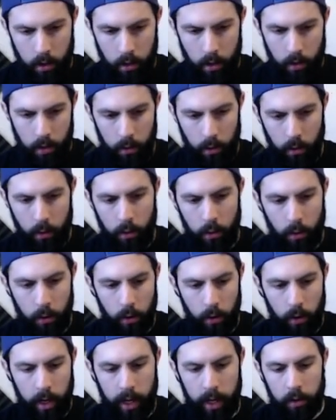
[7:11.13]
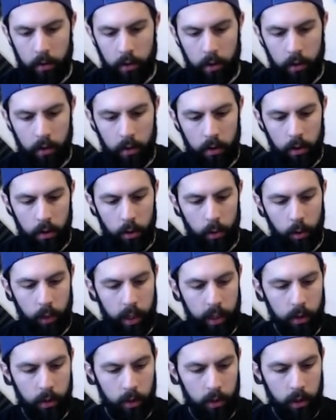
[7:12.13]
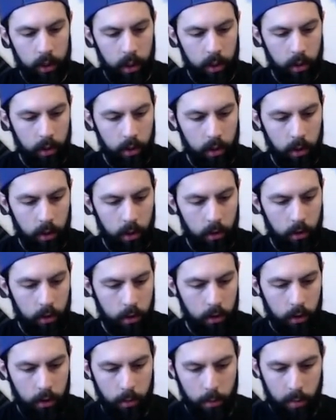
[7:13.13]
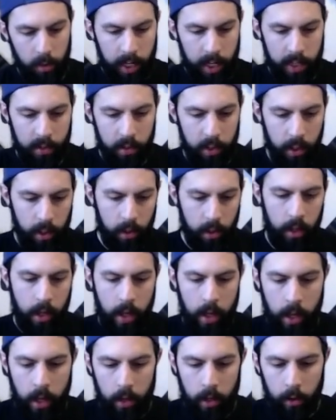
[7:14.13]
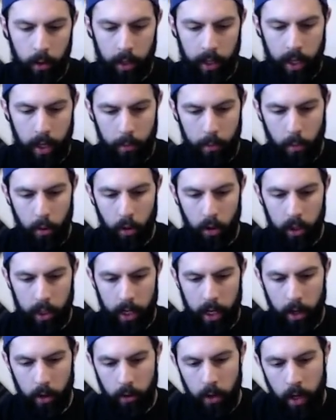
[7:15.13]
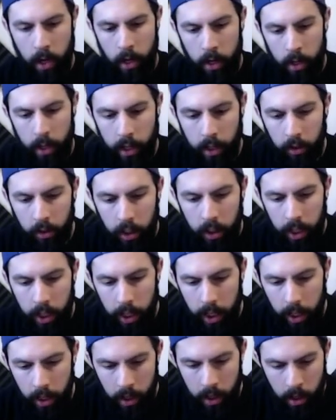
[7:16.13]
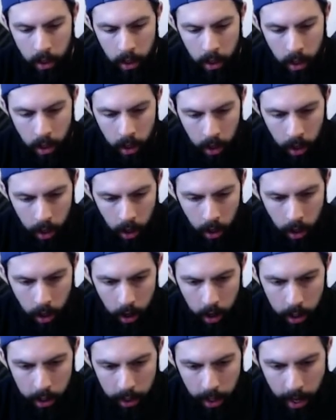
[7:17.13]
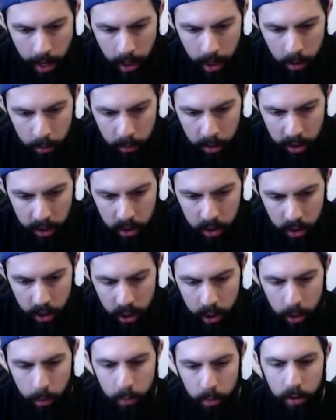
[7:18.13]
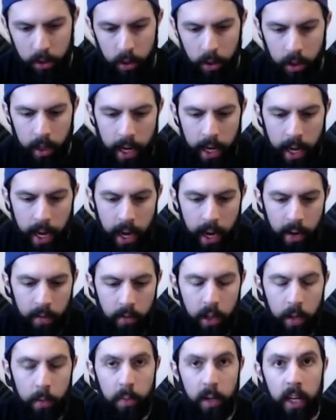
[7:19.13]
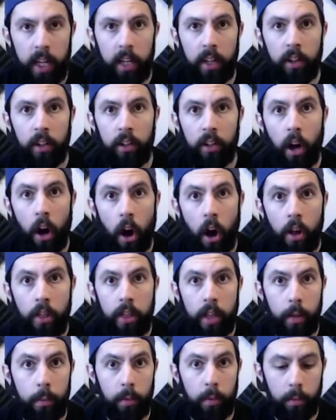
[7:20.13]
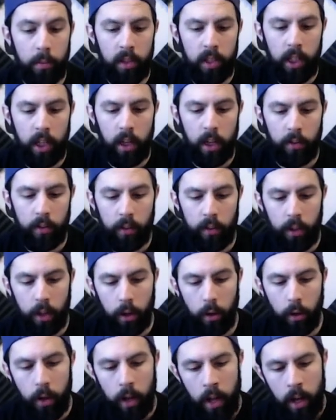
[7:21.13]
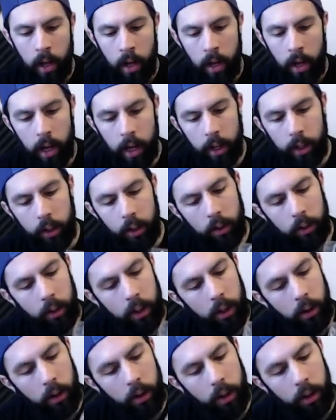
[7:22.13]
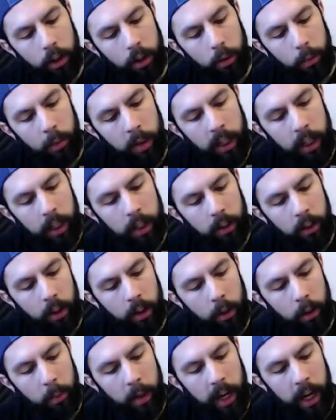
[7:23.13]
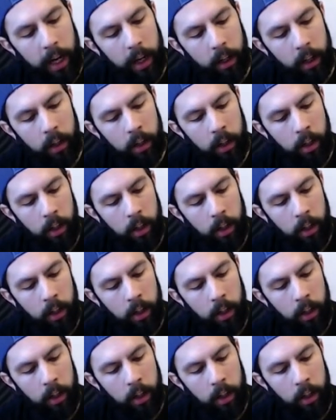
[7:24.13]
Ooh, okay, sweet. So it's got this little plastic, so I can pull it out. You can see on AMD chips, they have the pins on them themselves. So you can see all the little pins on the back.